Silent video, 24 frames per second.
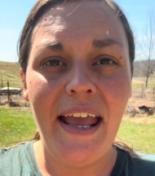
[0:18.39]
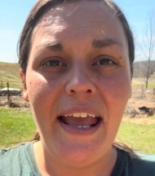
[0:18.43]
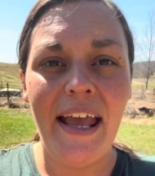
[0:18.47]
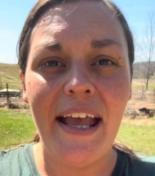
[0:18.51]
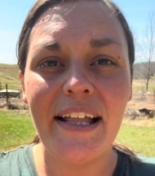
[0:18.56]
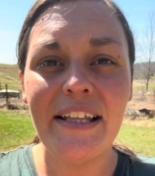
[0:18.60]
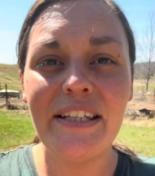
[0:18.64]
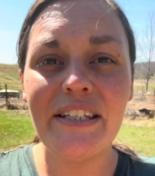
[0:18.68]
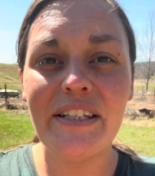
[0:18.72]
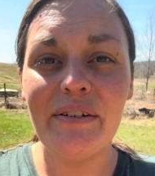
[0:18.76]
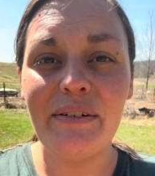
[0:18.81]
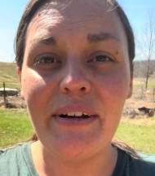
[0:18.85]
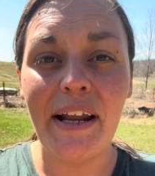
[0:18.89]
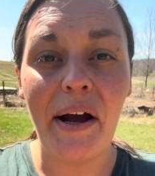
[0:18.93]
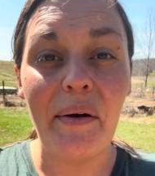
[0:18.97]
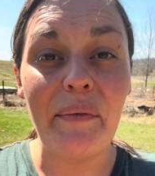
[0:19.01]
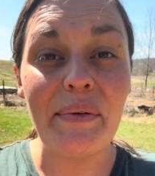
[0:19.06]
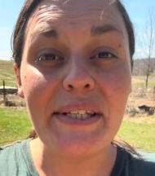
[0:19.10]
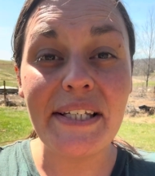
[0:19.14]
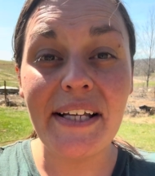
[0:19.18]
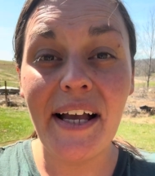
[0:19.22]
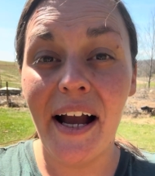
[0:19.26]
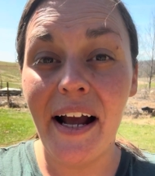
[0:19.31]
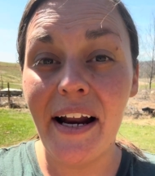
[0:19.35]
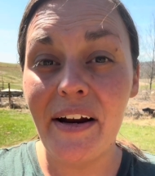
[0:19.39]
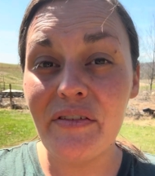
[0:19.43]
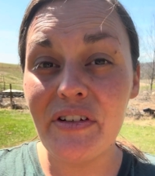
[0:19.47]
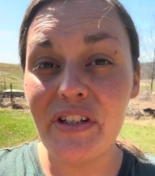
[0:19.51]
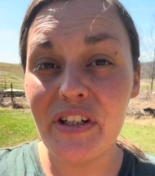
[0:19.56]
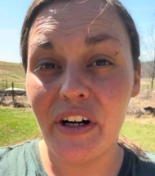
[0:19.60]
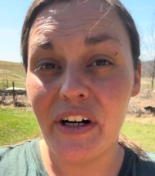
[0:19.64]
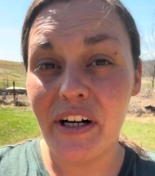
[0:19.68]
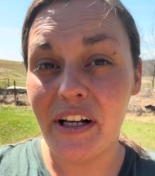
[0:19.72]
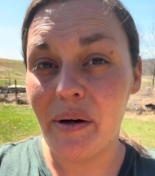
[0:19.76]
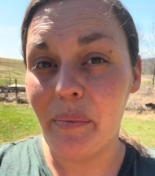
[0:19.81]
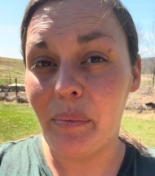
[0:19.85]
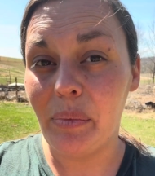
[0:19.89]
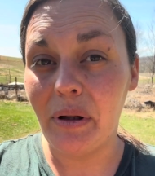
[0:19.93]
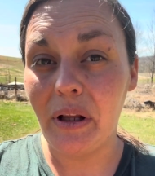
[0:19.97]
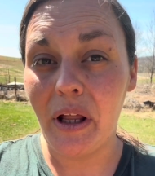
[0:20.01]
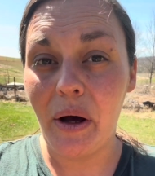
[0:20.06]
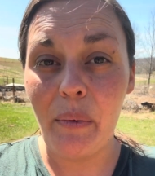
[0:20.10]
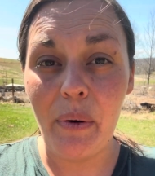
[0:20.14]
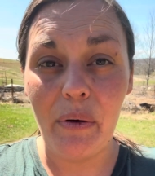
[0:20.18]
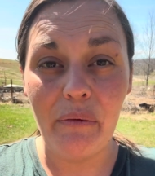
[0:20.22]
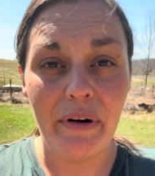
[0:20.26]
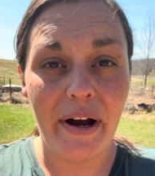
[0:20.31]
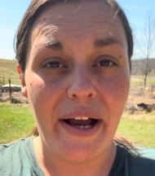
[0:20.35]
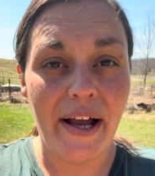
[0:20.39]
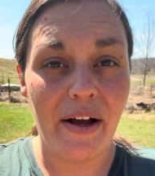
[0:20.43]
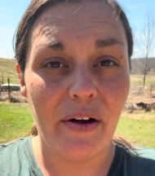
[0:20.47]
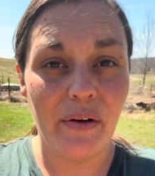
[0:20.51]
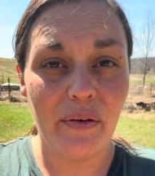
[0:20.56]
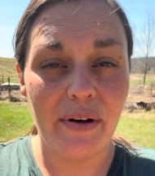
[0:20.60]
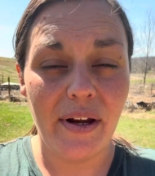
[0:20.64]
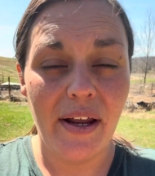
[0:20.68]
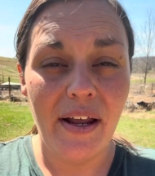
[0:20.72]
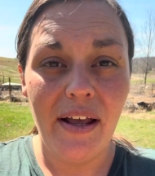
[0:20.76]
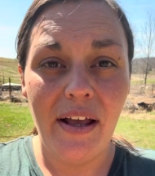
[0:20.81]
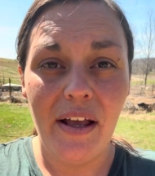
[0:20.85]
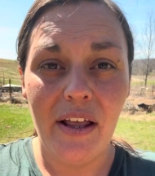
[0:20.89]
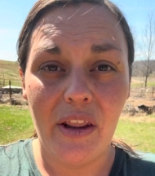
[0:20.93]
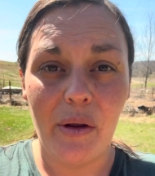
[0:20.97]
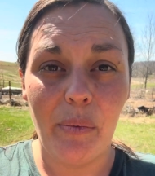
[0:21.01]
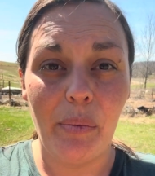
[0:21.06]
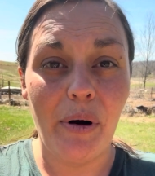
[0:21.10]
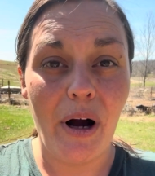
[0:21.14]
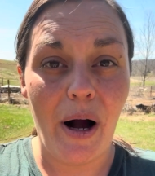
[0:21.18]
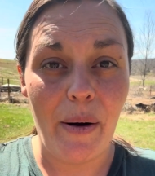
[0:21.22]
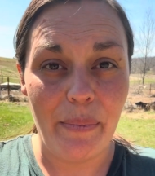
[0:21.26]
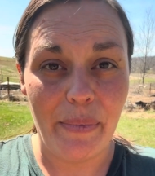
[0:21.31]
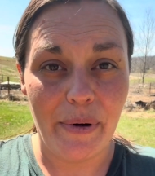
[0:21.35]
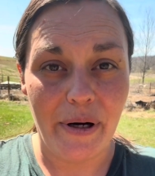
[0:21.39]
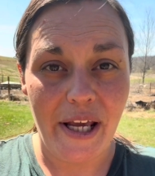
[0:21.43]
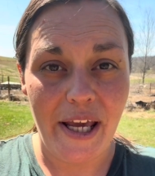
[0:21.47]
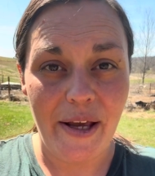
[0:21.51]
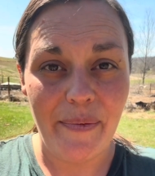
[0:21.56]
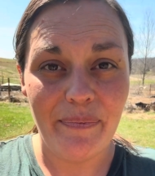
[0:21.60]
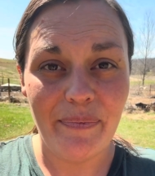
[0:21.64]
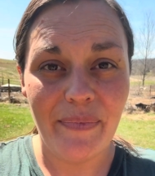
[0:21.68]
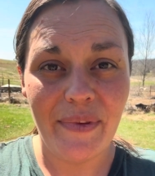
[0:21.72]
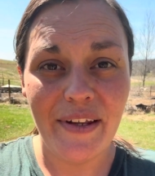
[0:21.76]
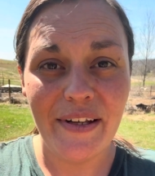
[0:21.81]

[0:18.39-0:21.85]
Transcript: and so now it's kind of starting to blow around the property.